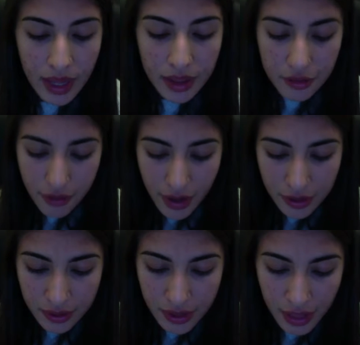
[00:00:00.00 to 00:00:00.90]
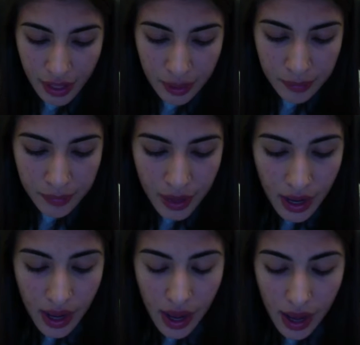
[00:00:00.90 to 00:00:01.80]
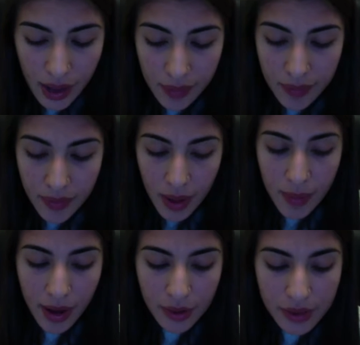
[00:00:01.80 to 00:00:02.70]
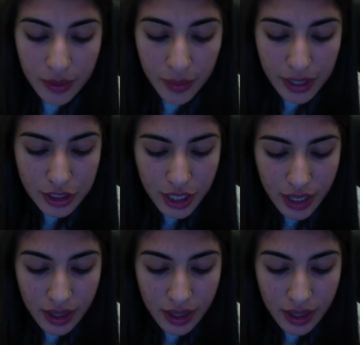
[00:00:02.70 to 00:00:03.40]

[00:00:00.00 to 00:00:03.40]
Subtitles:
the final claim about the wage